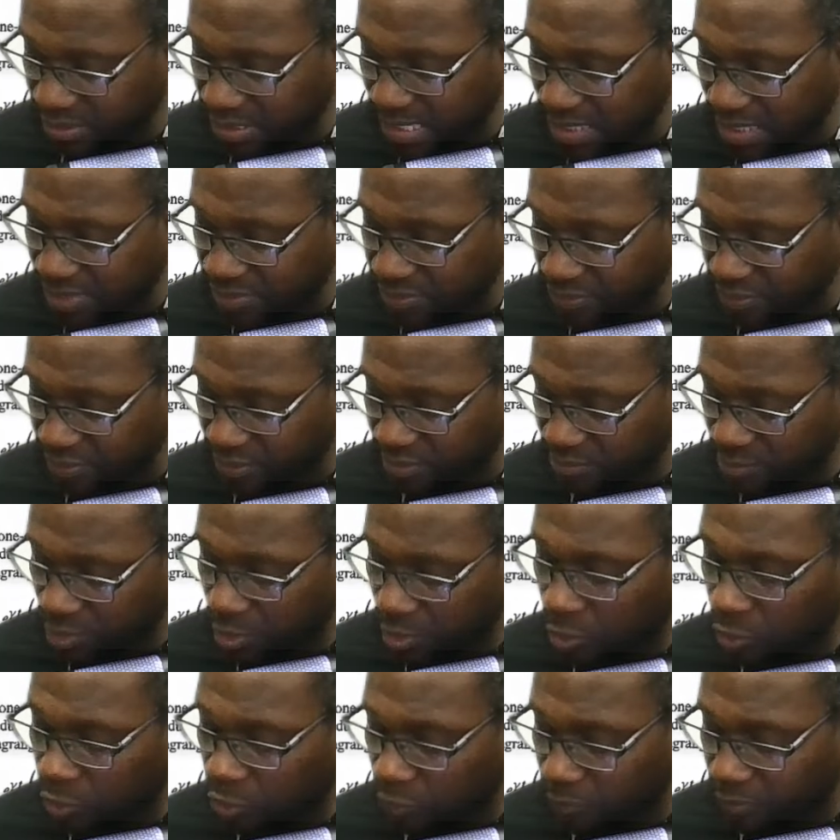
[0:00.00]
The size of the
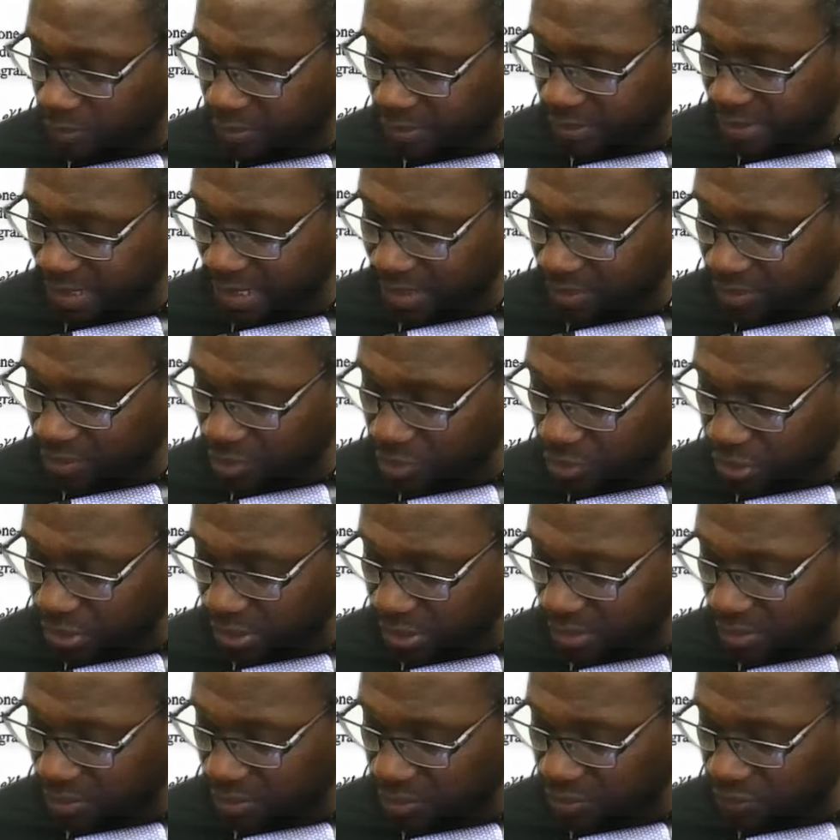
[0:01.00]
small hoop is not going to
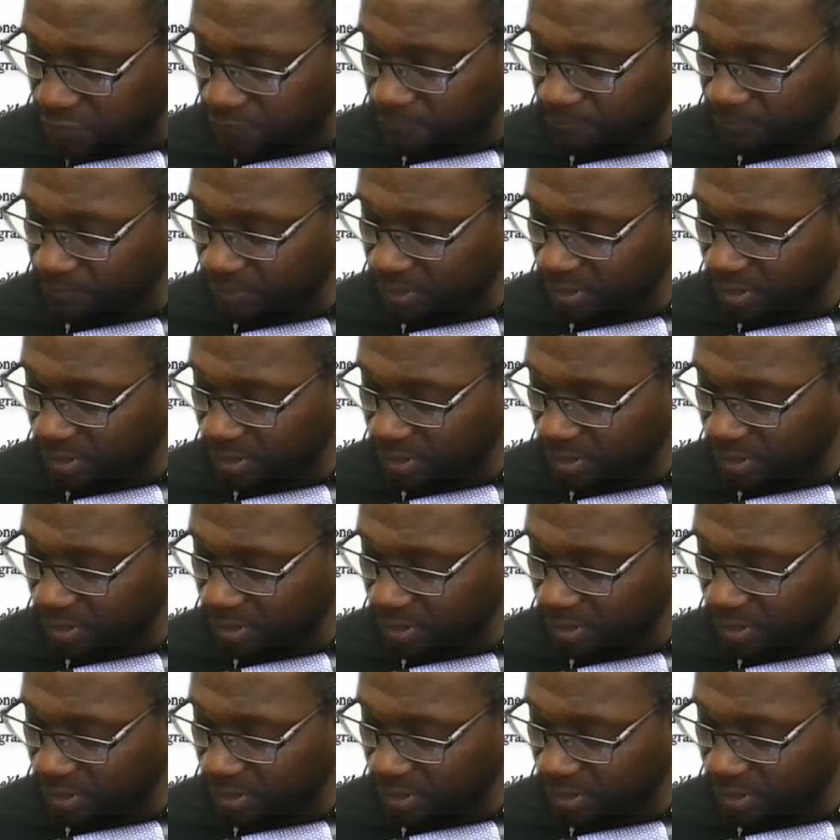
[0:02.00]
change.